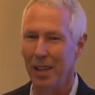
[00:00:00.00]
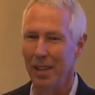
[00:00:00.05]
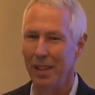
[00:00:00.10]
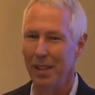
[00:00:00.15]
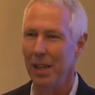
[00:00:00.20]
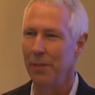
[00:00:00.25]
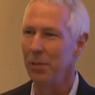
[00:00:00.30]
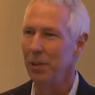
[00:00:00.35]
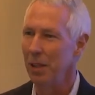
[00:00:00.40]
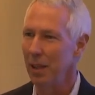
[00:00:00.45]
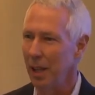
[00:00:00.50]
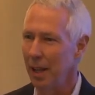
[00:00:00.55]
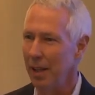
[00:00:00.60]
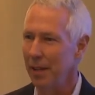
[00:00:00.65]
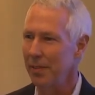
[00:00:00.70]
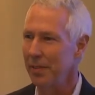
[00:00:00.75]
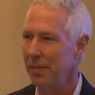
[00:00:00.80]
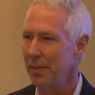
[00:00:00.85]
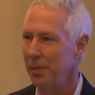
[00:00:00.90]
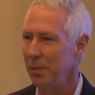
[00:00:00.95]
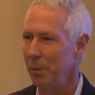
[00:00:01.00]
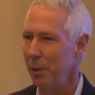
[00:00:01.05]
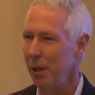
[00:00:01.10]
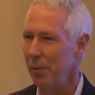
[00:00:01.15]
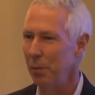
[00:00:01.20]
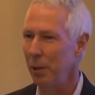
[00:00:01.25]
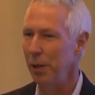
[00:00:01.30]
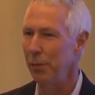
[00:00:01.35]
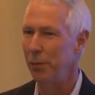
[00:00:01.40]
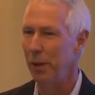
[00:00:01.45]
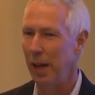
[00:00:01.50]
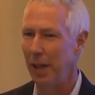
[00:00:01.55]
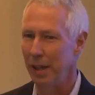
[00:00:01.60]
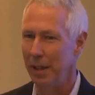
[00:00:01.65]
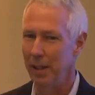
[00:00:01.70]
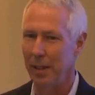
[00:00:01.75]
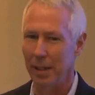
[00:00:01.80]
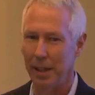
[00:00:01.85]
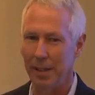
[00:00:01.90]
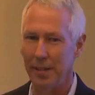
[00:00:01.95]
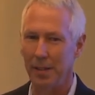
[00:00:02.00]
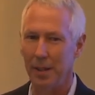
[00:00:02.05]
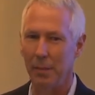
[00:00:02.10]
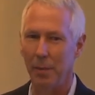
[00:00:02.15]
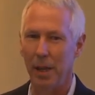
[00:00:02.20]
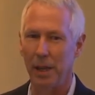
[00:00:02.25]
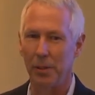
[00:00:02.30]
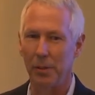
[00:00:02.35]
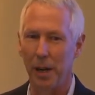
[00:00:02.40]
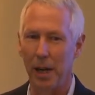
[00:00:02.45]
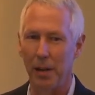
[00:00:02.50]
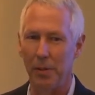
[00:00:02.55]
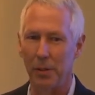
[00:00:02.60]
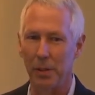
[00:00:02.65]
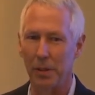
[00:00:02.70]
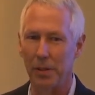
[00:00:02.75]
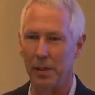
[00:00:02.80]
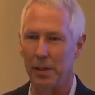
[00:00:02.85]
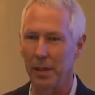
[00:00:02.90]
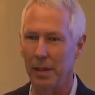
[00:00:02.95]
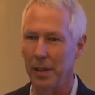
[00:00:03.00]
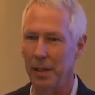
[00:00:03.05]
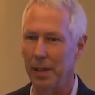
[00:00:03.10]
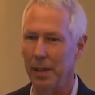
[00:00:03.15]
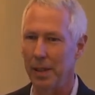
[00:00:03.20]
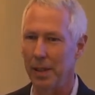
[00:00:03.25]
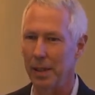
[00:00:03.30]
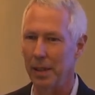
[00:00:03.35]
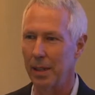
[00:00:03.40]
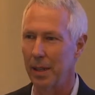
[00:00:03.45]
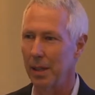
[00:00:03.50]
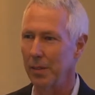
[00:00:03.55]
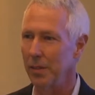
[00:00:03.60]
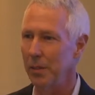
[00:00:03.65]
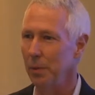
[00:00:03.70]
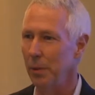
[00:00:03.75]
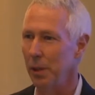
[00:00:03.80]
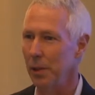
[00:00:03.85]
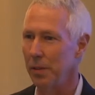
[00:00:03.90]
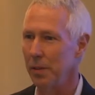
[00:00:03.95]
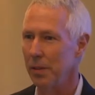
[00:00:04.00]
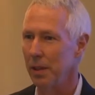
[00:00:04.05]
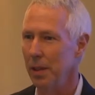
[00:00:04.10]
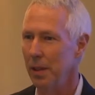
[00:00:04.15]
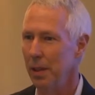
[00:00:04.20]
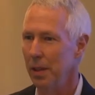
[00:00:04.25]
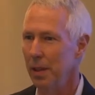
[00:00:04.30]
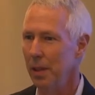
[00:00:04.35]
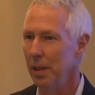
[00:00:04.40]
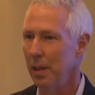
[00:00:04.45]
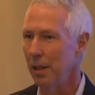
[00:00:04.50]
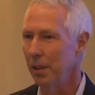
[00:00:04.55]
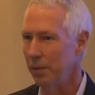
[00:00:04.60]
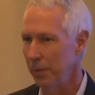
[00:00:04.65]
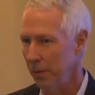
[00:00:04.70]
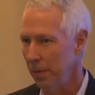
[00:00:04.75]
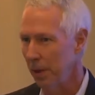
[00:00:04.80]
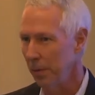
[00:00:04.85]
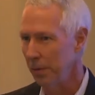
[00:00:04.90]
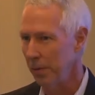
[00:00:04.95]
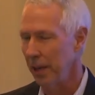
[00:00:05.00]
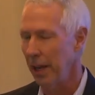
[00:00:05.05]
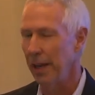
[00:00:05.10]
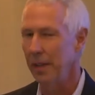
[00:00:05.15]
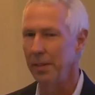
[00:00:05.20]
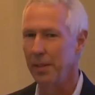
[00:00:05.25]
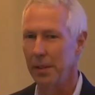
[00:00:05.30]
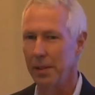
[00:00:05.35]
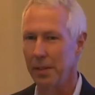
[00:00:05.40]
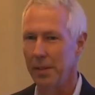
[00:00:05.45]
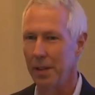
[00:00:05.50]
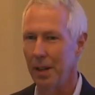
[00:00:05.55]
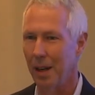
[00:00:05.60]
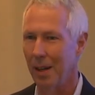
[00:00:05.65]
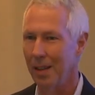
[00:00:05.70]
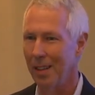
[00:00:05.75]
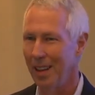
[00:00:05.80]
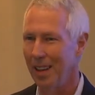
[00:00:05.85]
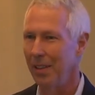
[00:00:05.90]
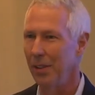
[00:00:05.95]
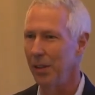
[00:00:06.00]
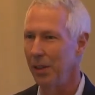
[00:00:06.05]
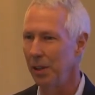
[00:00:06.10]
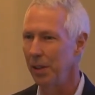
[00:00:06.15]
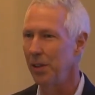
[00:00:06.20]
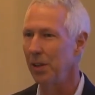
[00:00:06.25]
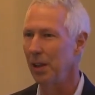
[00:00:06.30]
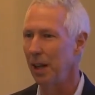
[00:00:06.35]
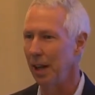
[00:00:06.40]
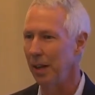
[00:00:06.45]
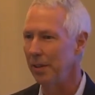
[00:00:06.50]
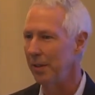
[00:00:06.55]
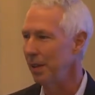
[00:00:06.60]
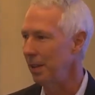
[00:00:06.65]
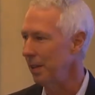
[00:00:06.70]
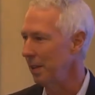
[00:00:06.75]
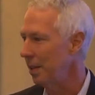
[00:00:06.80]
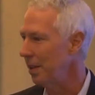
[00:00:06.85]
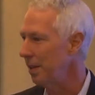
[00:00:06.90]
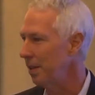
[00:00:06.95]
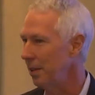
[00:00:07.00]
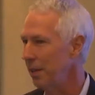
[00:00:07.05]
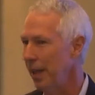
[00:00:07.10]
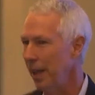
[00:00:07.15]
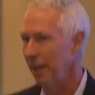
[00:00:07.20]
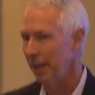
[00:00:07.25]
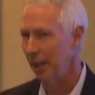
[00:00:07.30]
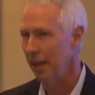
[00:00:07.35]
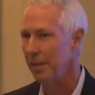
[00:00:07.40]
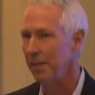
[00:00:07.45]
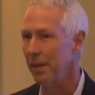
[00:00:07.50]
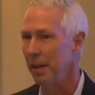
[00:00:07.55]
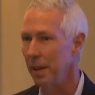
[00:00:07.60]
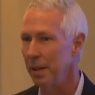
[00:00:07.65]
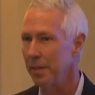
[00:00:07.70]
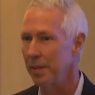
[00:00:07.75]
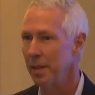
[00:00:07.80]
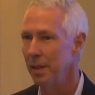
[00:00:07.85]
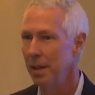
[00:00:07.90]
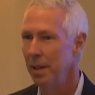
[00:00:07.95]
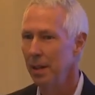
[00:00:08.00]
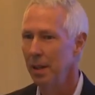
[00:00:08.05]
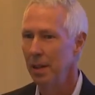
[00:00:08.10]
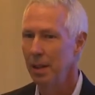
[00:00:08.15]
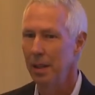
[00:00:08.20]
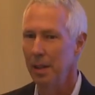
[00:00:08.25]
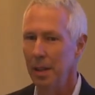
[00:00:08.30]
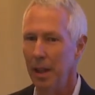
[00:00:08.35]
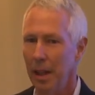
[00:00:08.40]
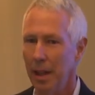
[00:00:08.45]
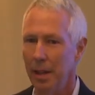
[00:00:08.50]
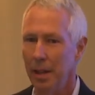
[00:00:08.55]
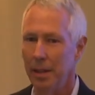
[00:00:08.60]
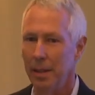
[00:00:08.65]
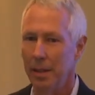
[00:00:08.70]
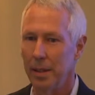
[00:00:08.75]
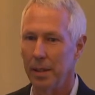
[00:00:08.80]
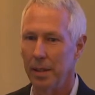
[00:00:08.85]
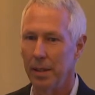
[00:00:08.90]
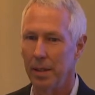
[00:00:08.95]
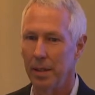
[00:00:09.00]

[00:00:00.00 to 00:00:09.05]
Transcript: Nevertheless, we find, at least in my travels, that customers of SASs are underutilizing their data assets. And